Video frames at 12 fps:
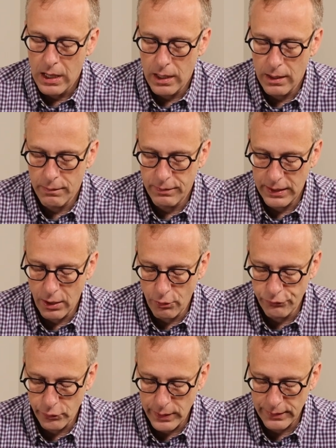It
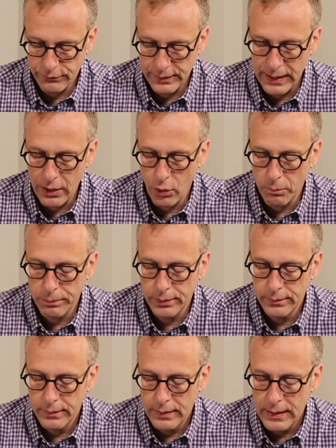also has
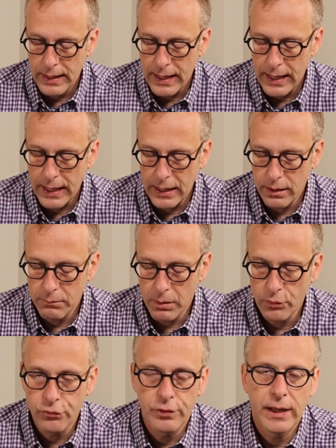kelp and
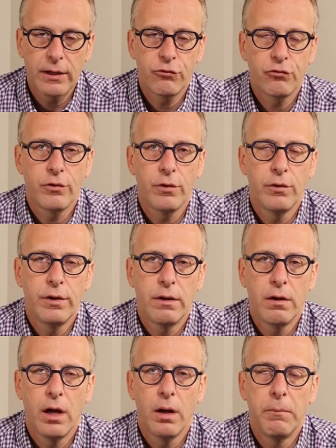maltodextrin
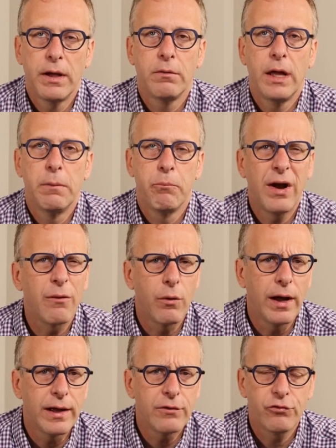and brown
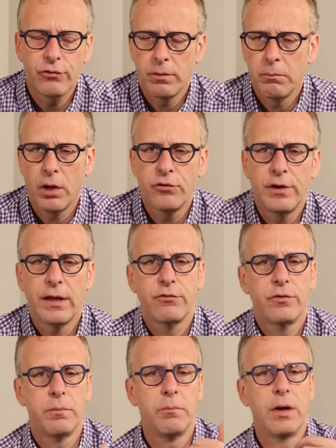rice.
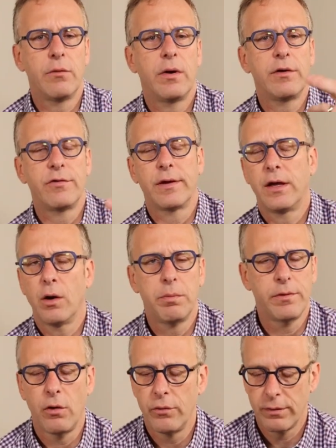Maltodextrin, brown rice, and
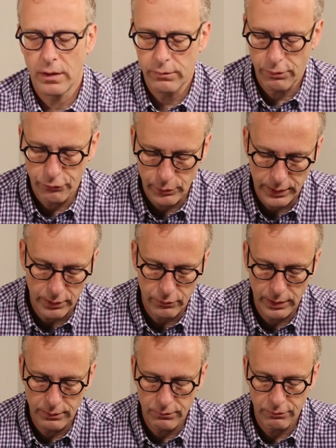kelp are the only other three
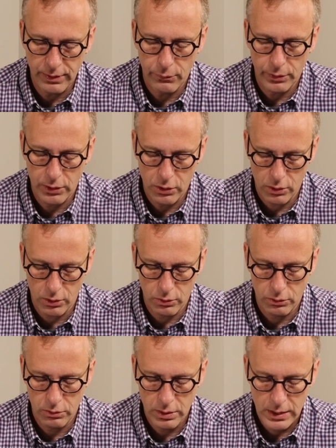ingredients, as I
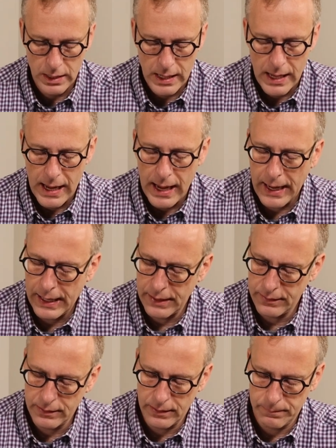recall.
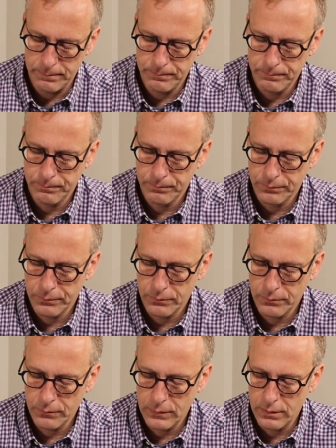And
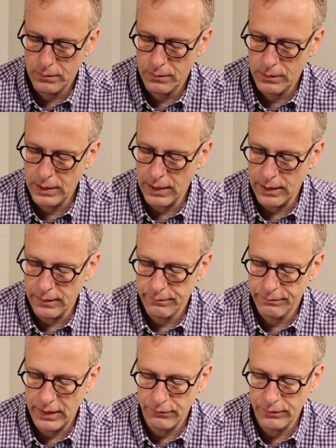yeah,
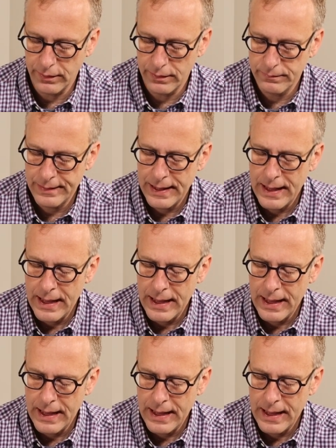that's it.